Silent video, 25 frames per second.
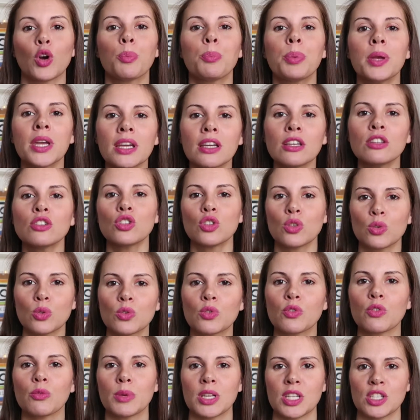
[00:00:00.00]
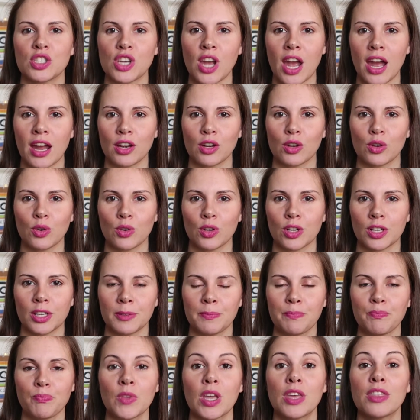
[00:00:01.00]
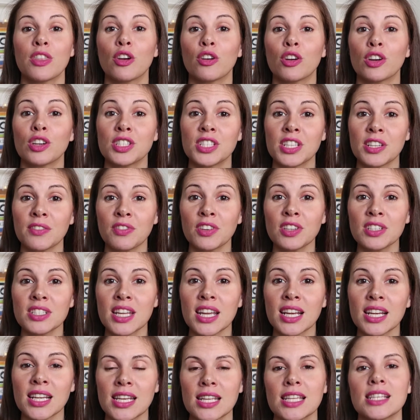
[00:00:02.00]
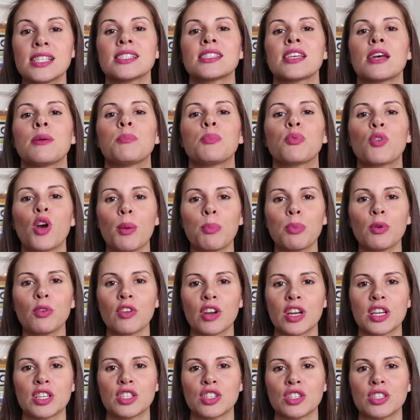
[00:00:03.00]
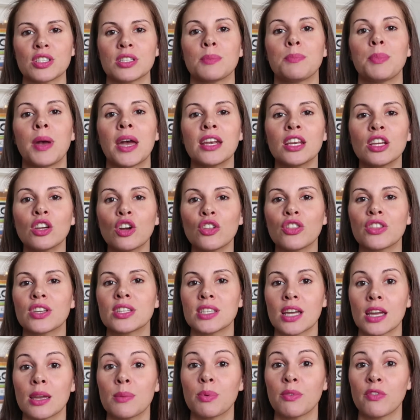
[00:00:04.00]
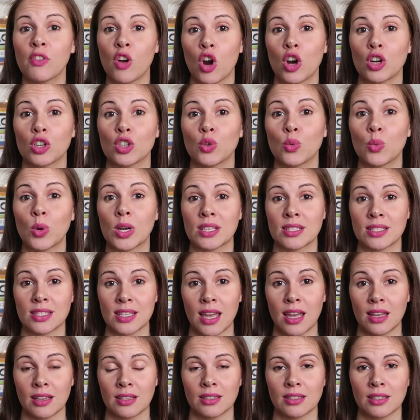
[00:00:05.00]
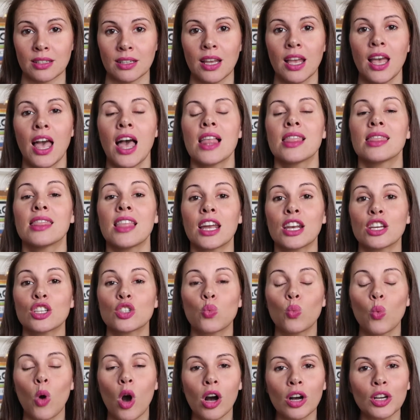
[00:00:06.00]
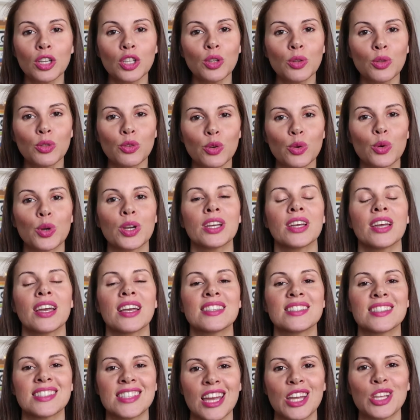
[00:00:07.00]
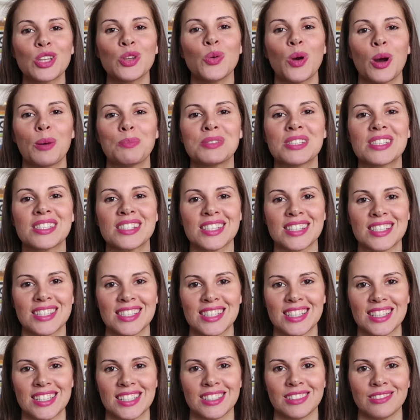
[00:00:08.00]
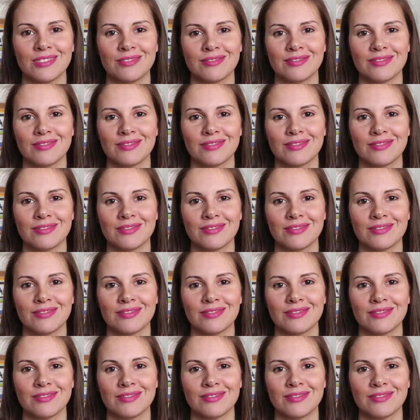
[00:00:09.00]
or pick and choose from each category. There are different techniques and preparation depending on the type of card you want to send. Let us walk you through it and set you up to succeed.